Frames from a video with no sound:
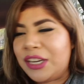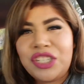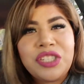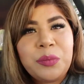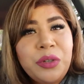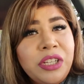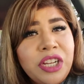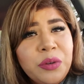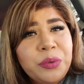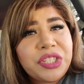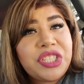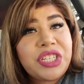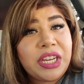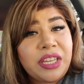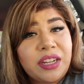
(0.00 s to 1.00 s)
I just look
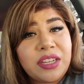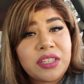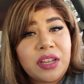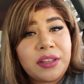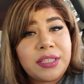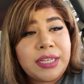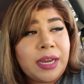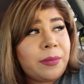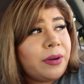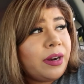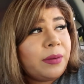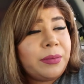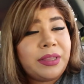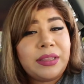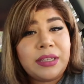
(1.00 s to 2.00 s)
ridiculous all the time
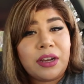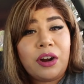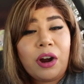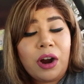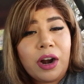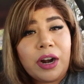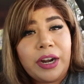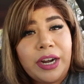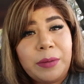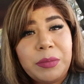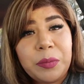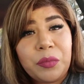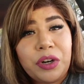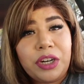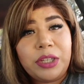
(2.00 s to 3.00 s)
when I'm in the car and
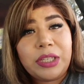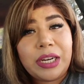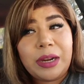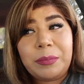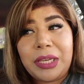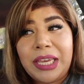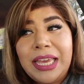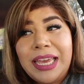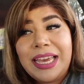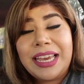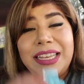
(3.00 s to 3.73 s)
people are looking at me.